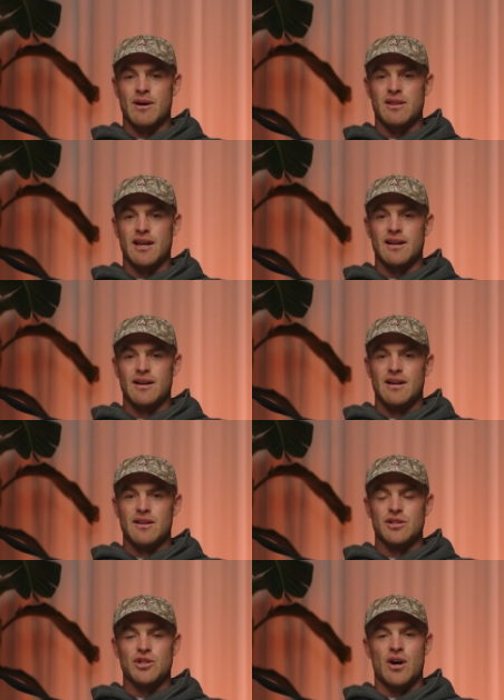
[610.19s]
I think
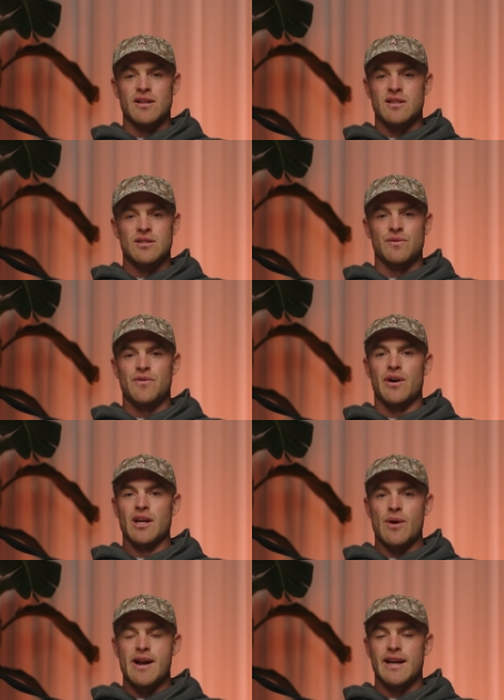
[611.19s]
the Giants are still
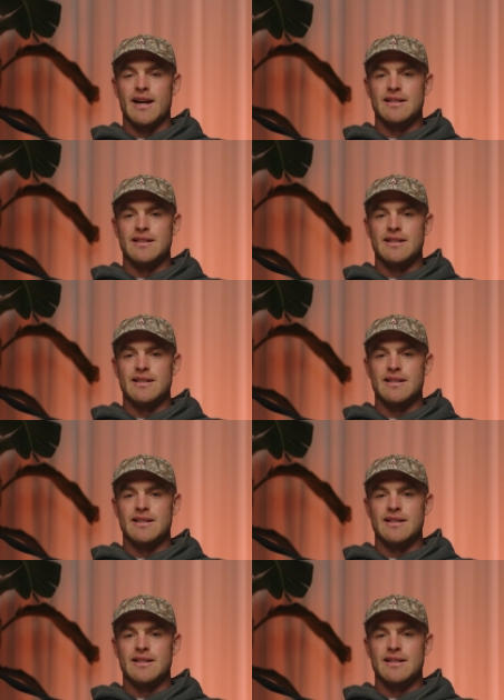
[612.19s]
finding a way to get